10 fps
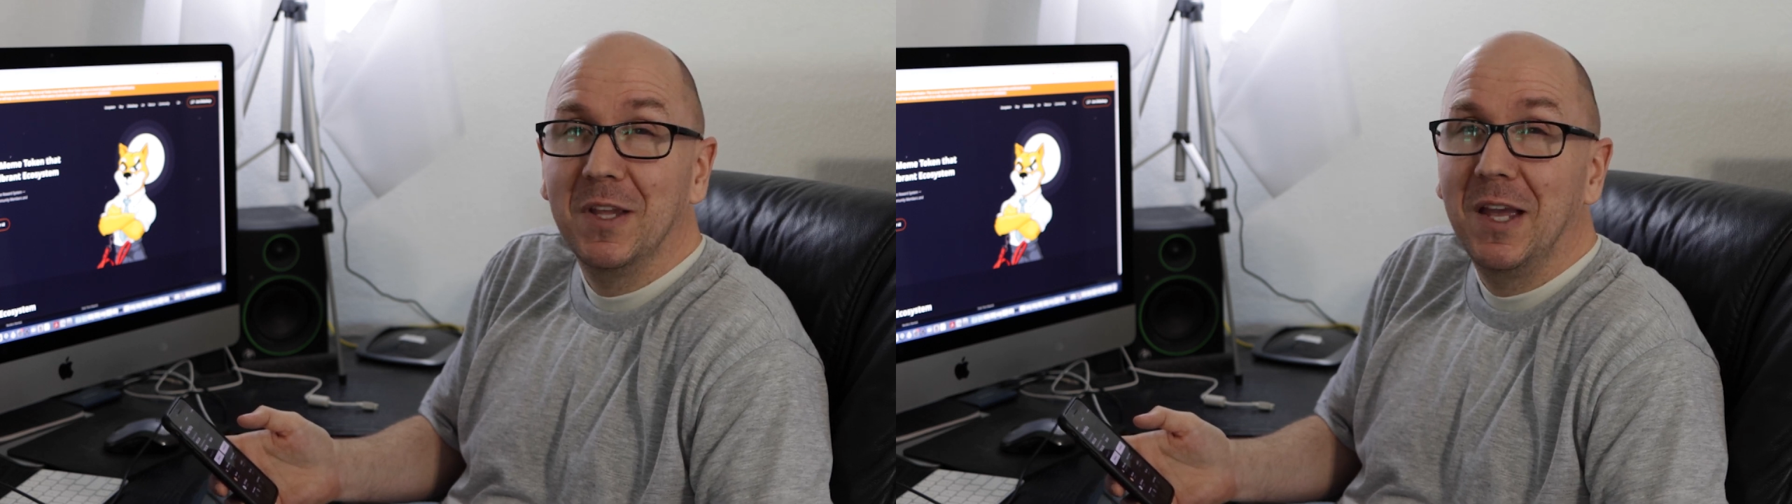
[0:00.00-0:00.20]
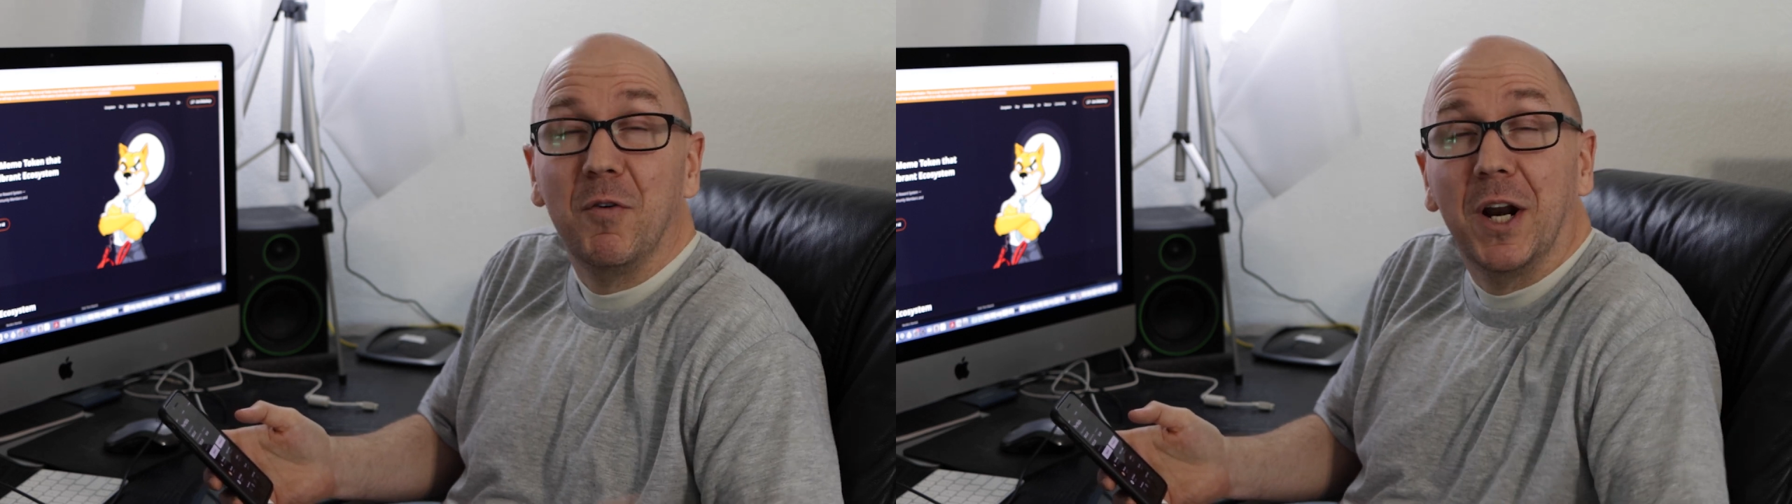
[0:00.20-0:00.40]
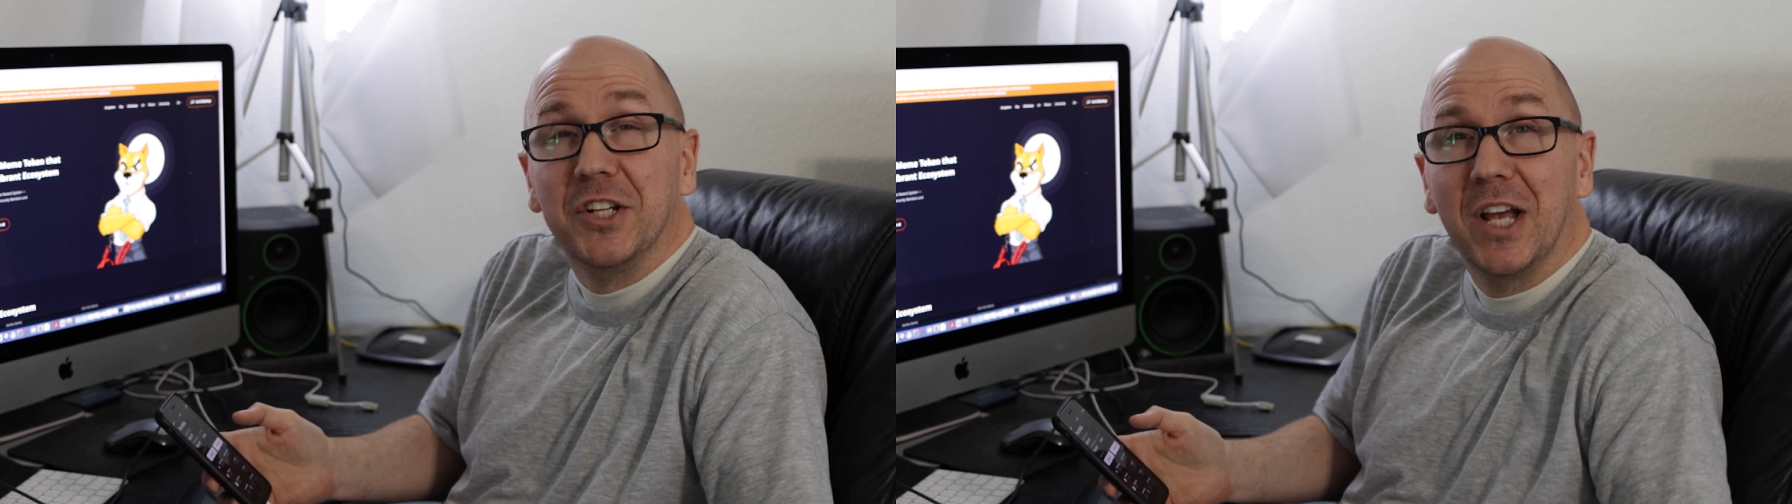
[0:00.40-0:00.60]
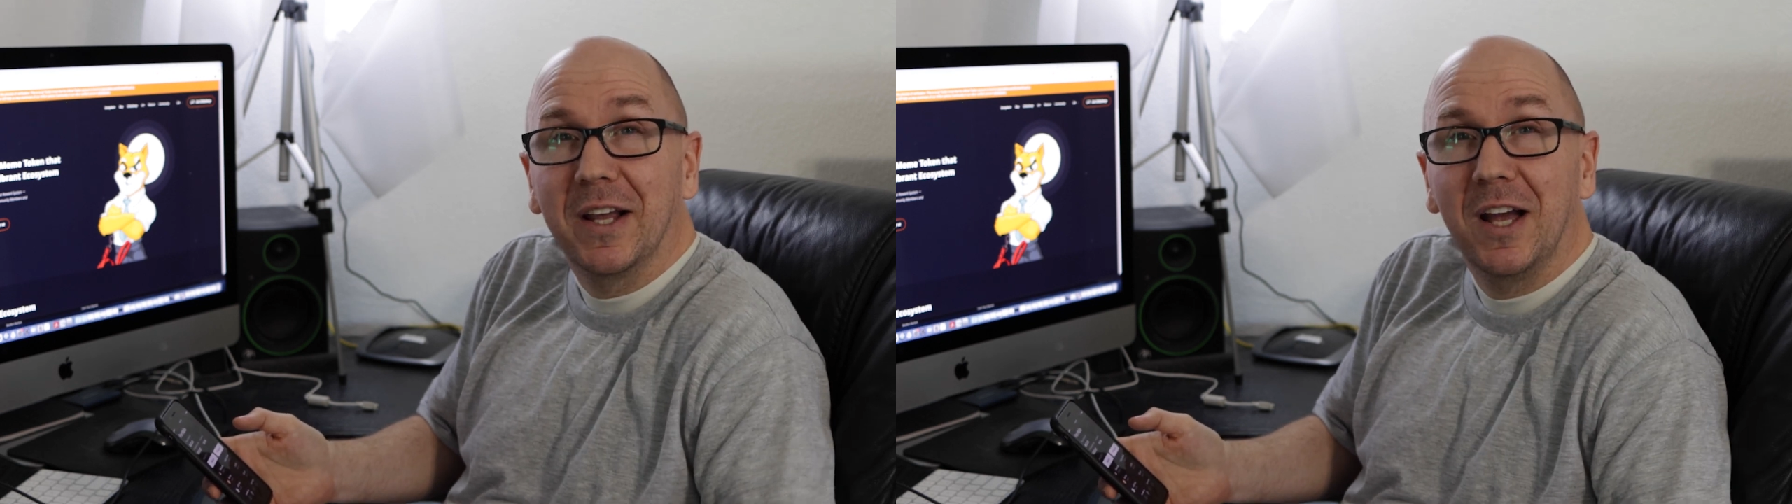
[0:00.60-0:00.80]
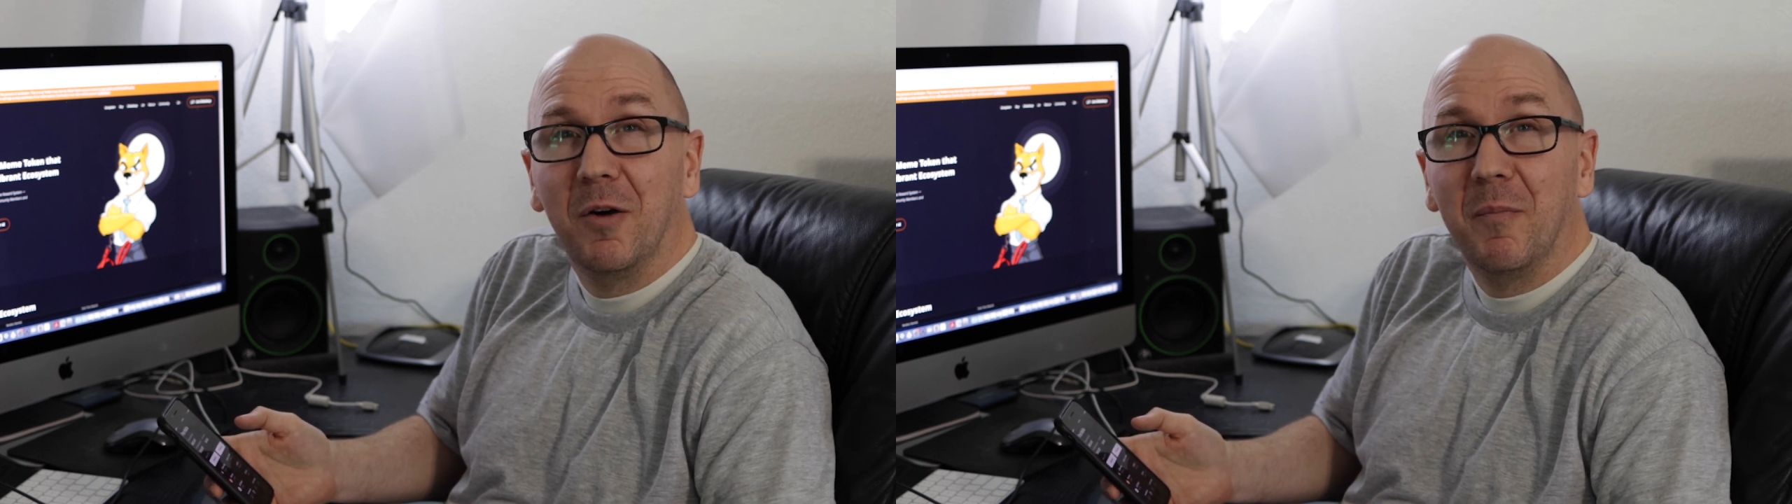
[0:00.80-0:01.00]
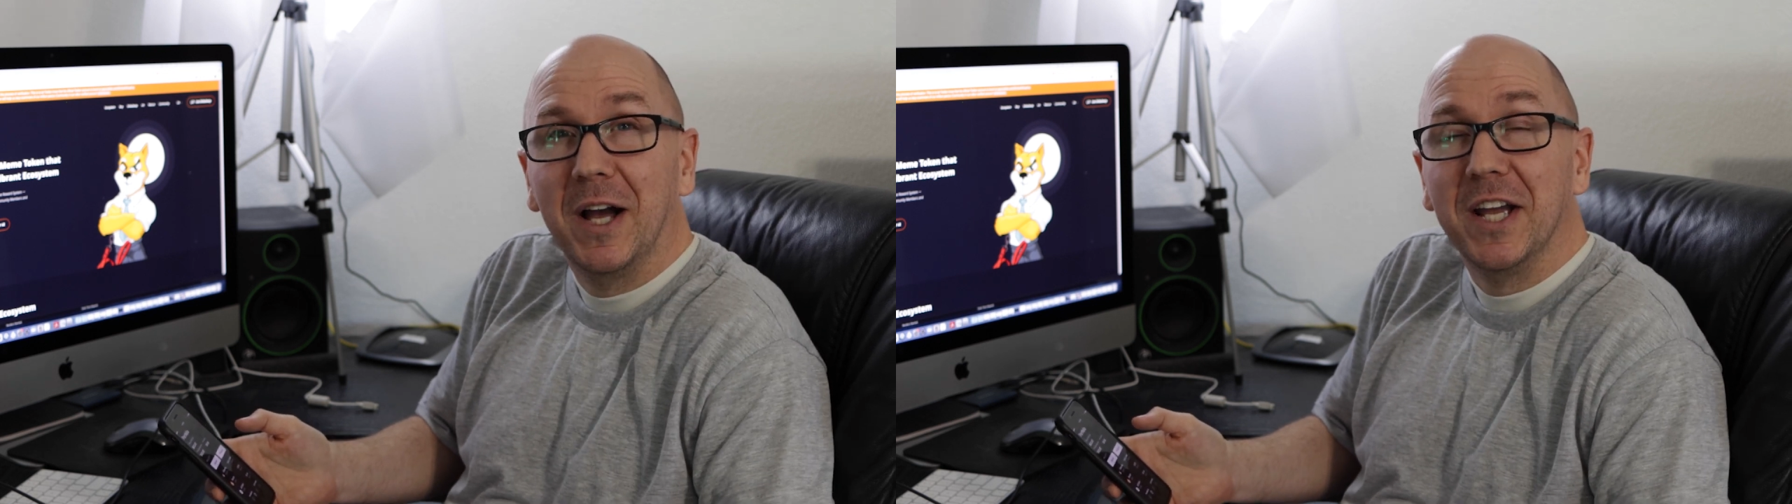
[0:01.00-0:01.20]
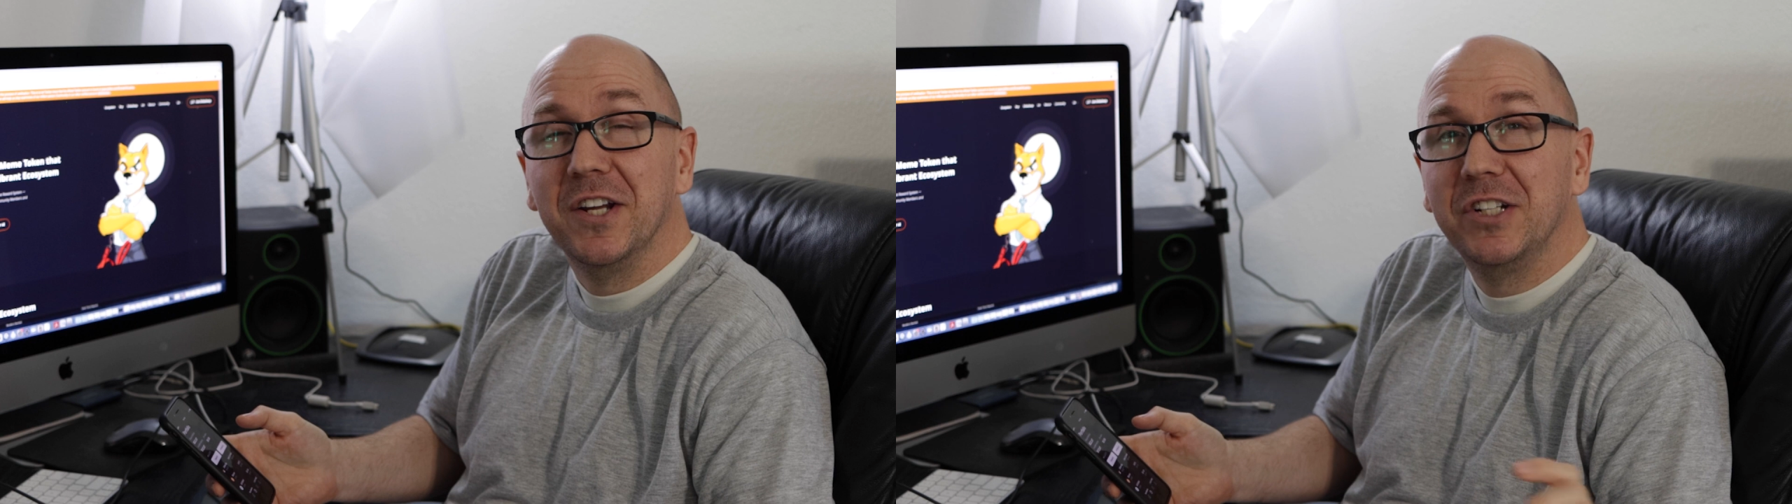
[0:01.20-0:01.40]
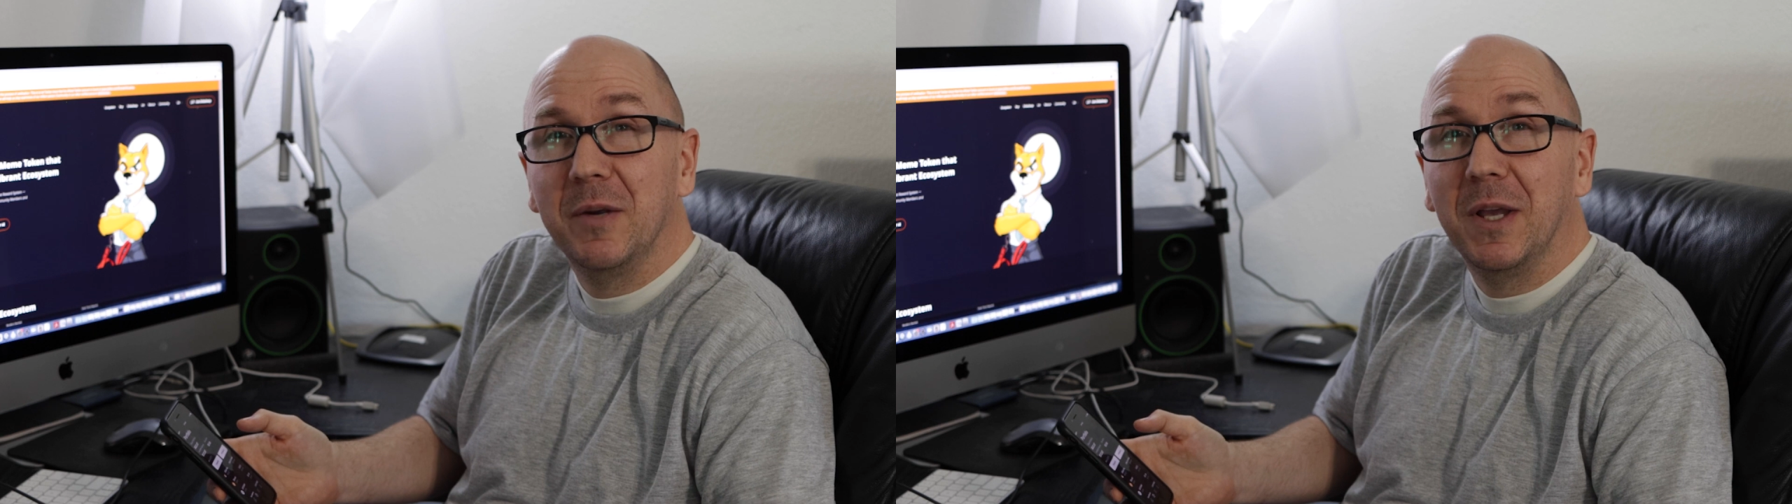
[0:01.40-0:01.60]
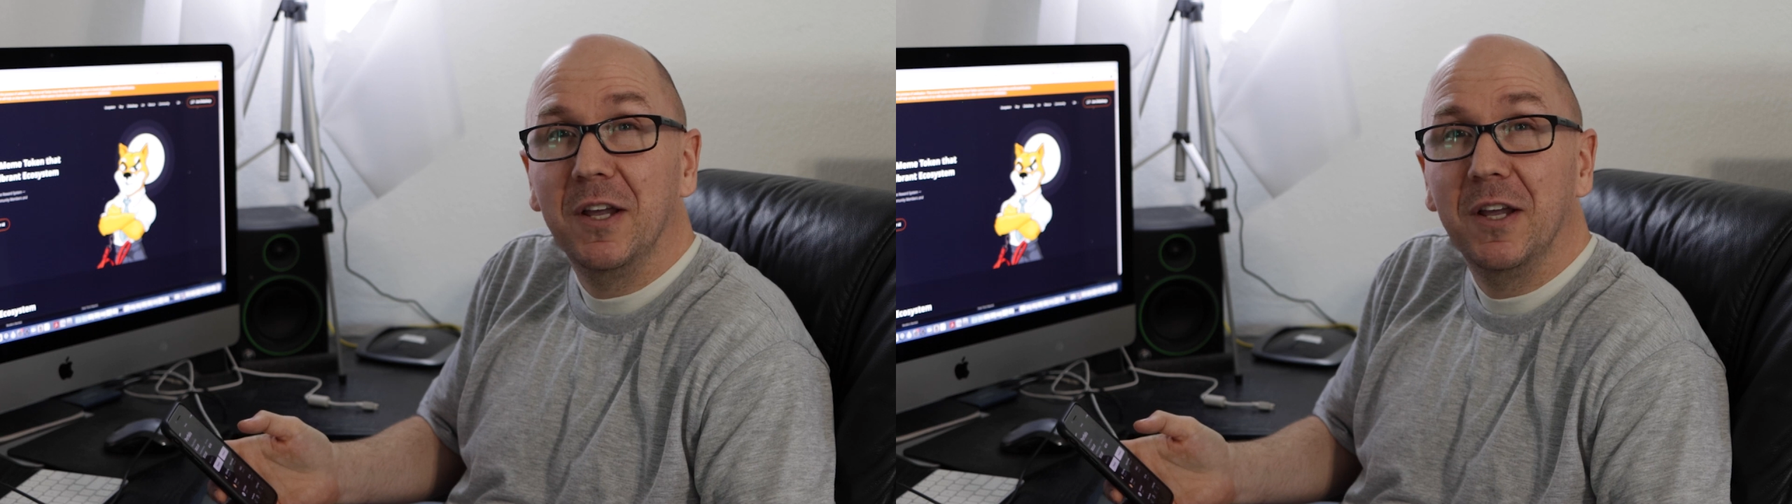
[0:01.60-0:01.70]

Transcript: If you want to check out my Shiba